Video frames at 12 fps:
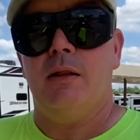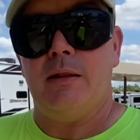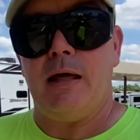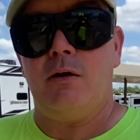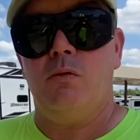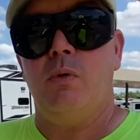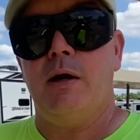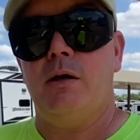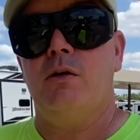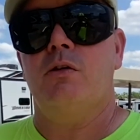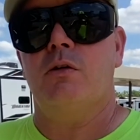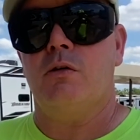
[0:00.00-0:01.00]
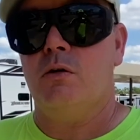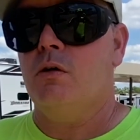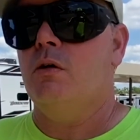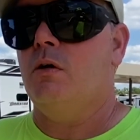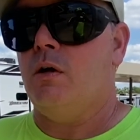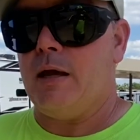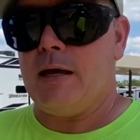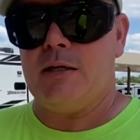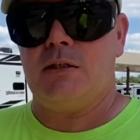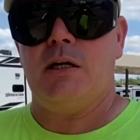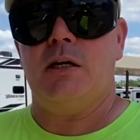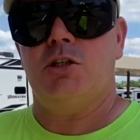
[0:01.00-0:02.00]
That way your
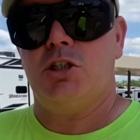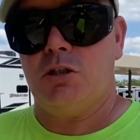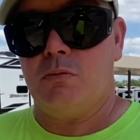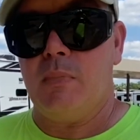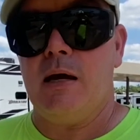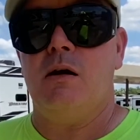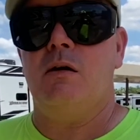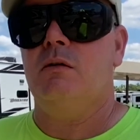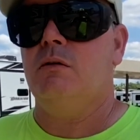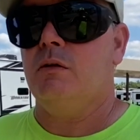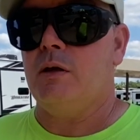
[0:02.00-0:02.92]
SH smell,